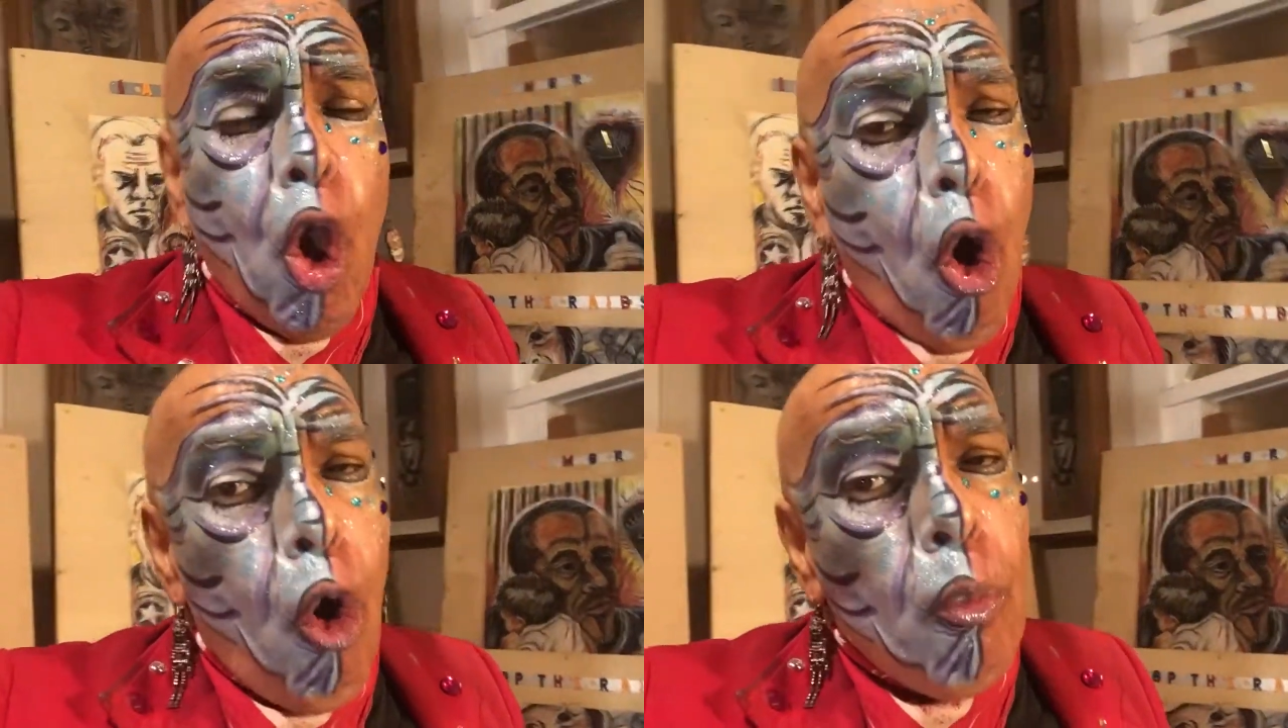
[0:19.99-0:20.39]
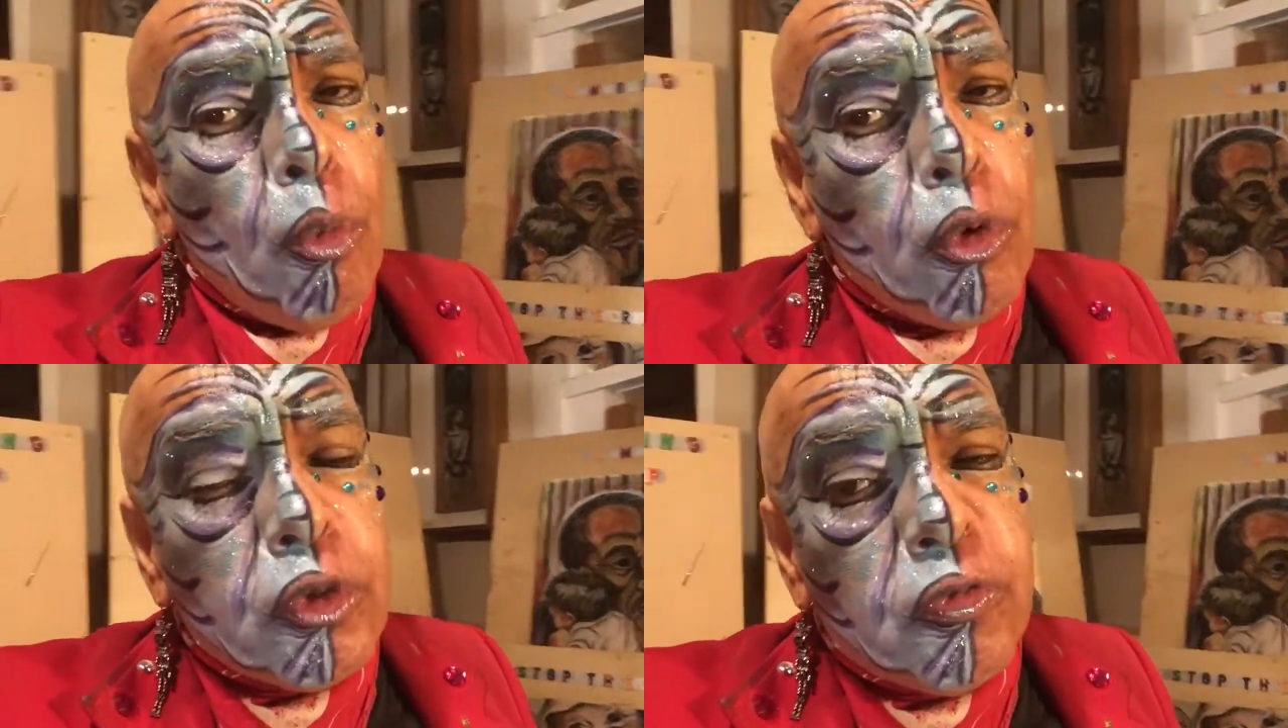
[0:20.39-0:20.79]

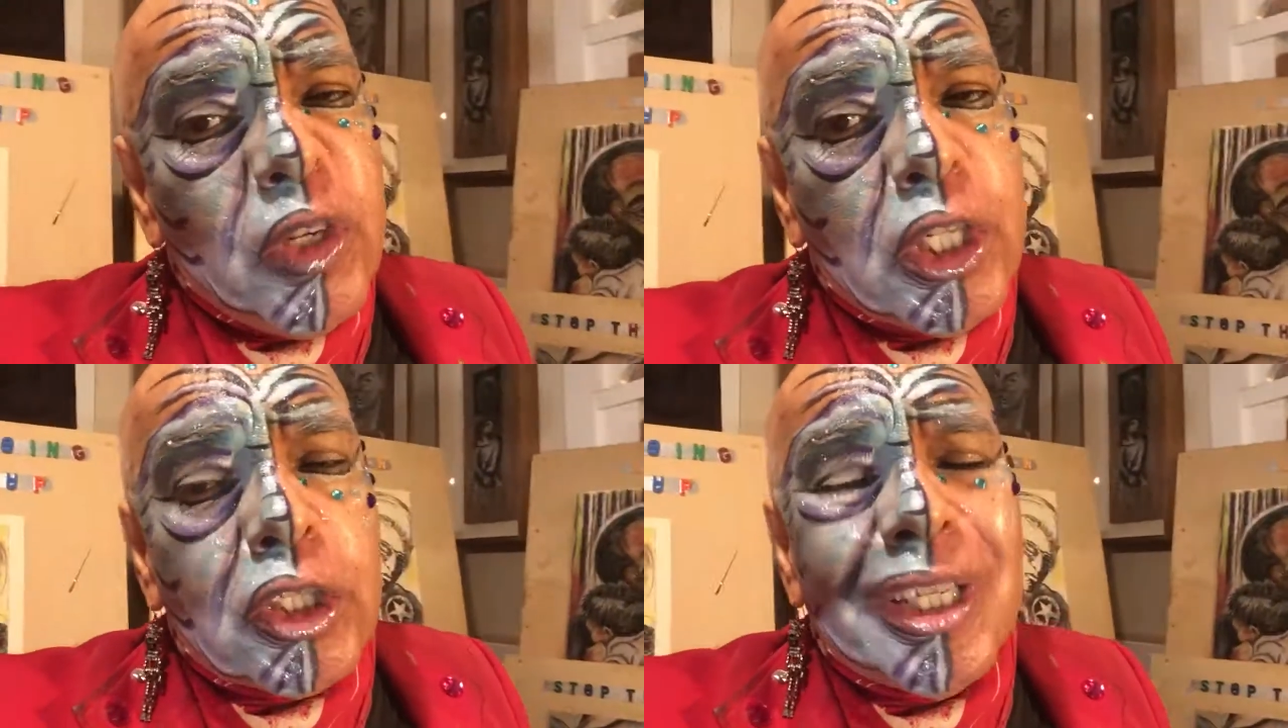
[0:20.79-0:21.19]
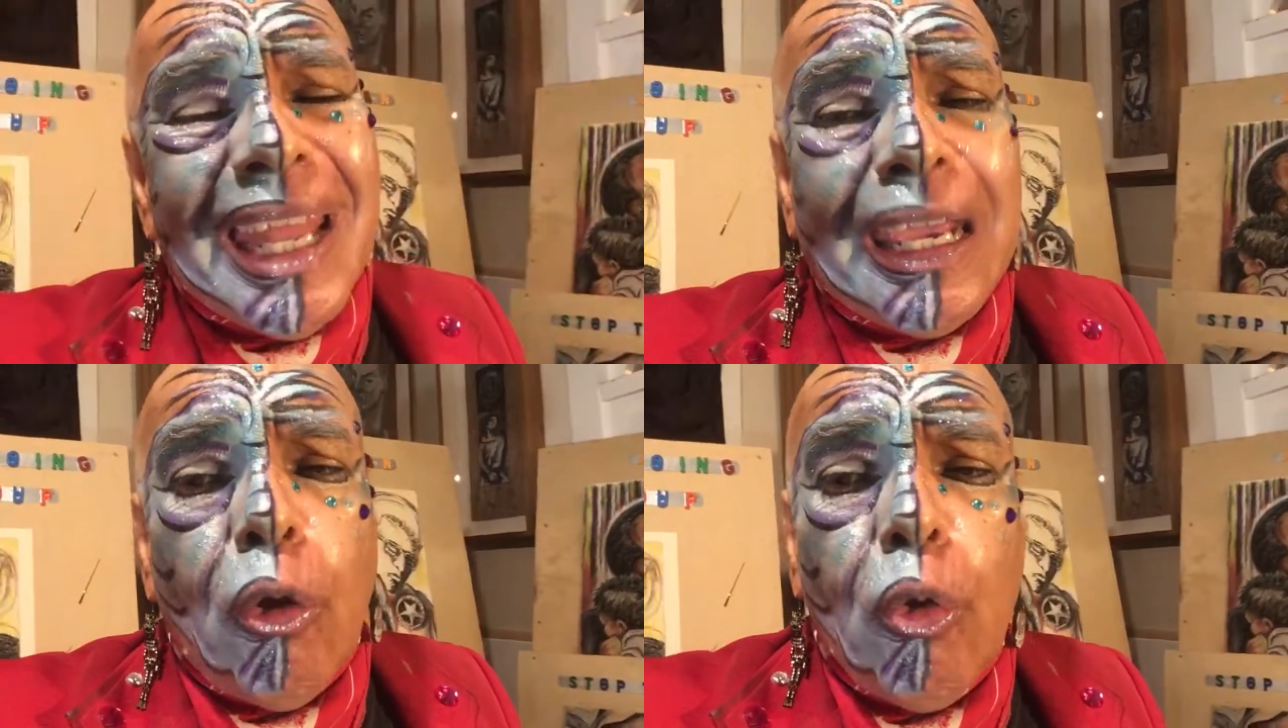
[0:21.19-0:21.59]
almost finished
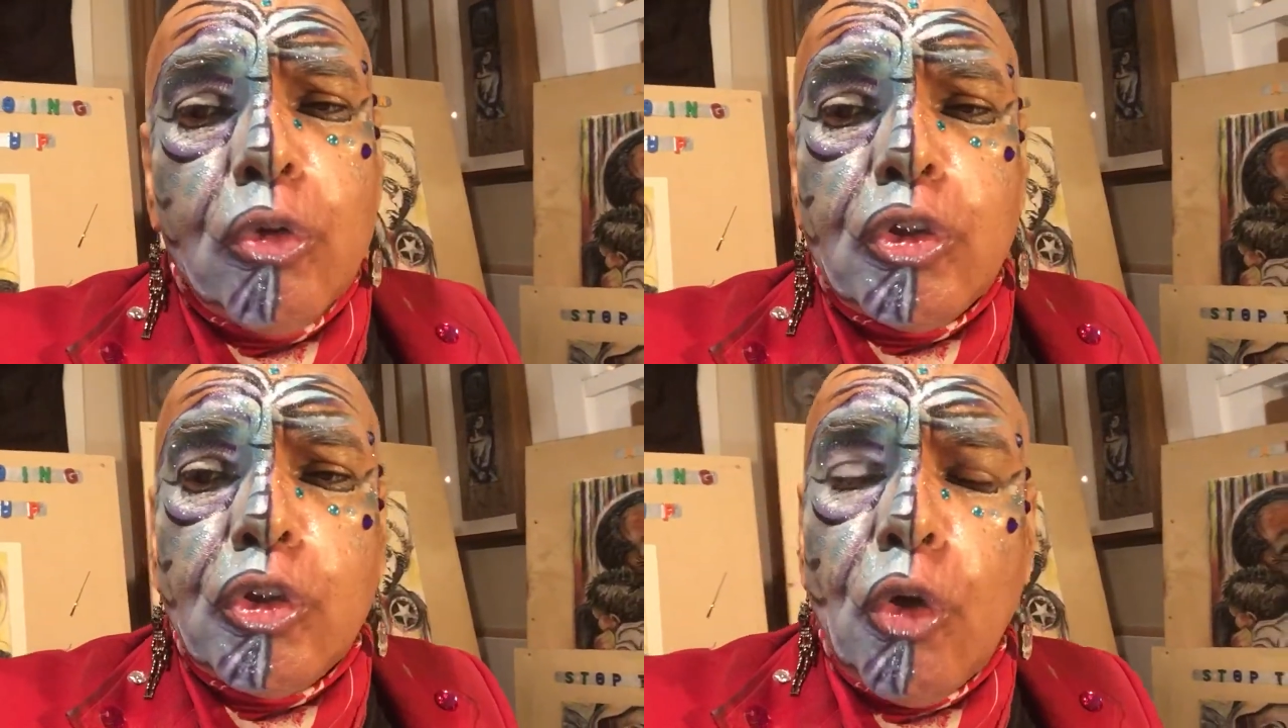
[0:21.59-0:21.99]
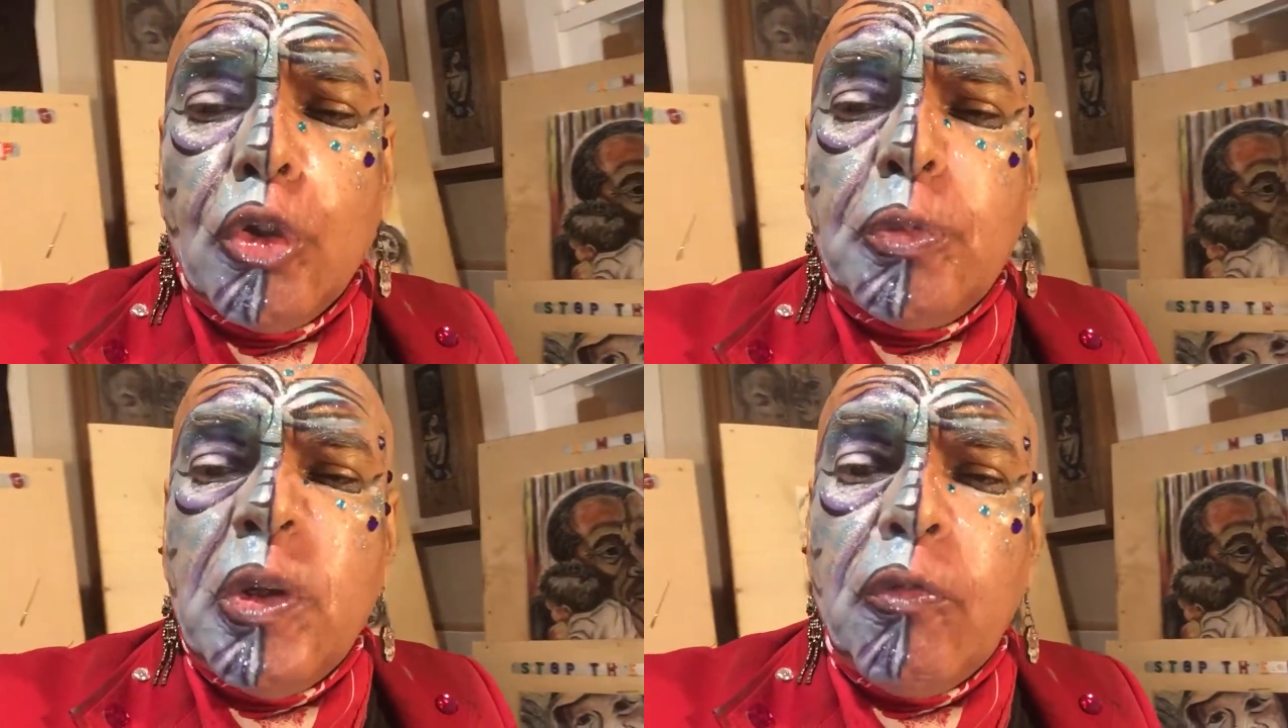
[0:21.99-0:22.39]
like old souls
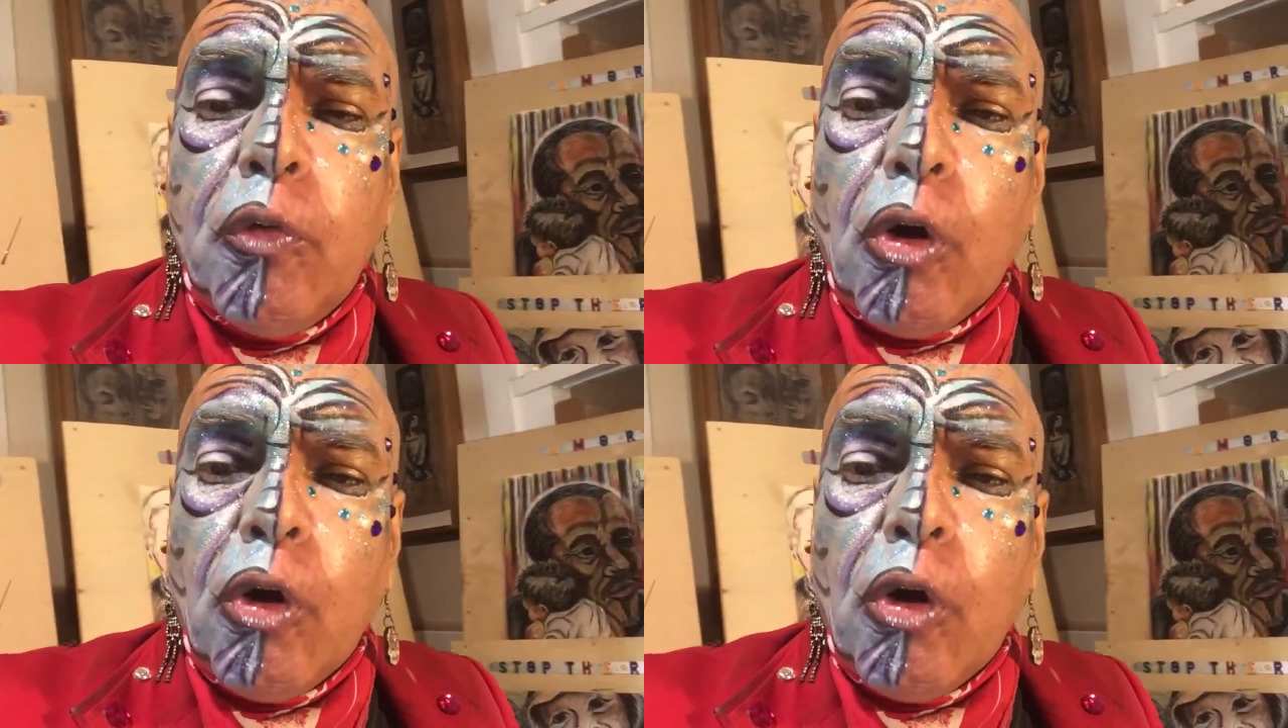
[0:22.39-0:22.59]
before